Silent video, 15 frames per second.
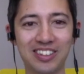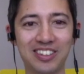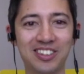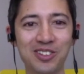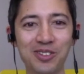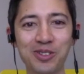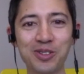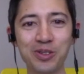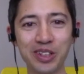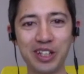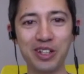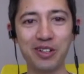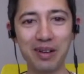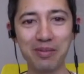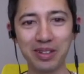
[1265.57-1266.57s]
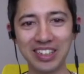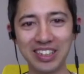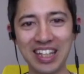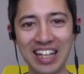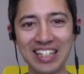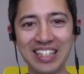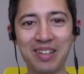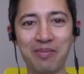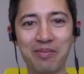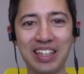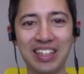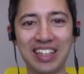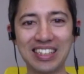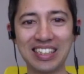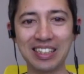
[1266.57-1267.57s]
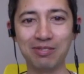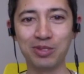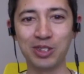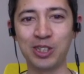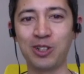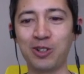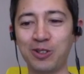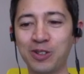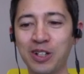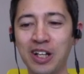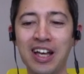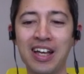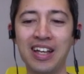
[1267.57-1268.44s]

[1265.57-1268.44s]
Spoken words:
It's so cool that you're able to take something that seems so